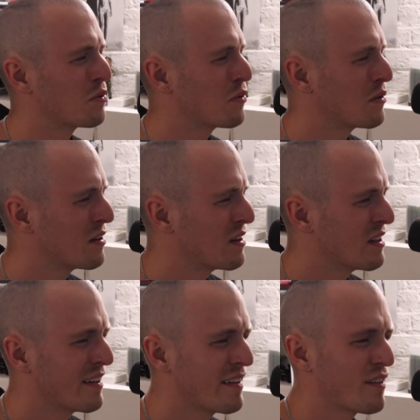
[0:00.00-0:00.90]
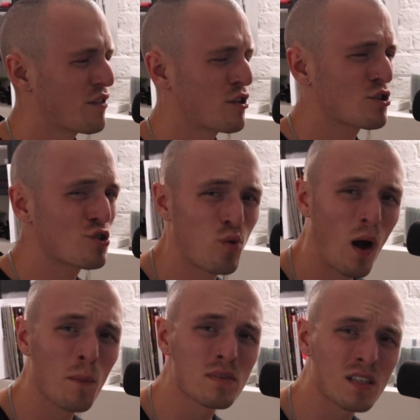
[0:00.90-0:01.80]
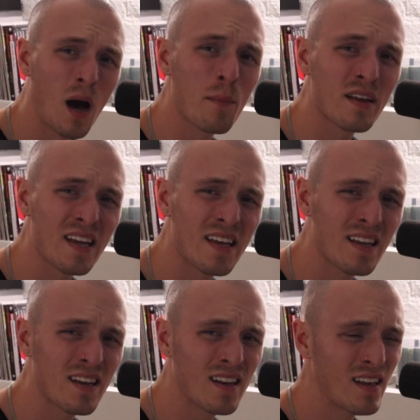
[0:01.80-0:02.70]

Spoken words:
Oh. The drums coming in.